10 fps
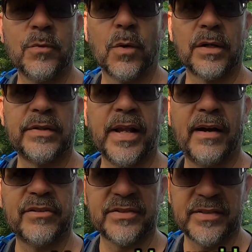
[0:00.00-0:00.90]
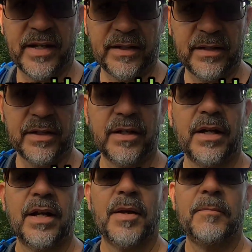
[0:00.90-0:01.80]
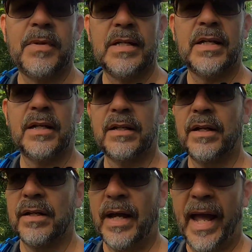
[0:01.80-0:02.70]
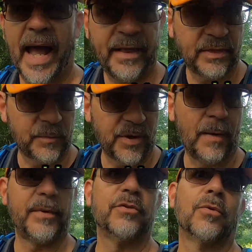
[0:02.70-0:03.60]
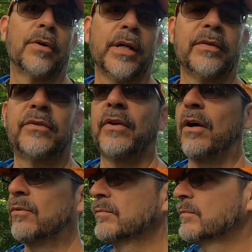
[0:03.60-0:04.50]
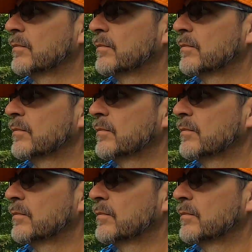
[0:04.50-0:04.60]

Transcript: word Neversink, meaning at the promontory. So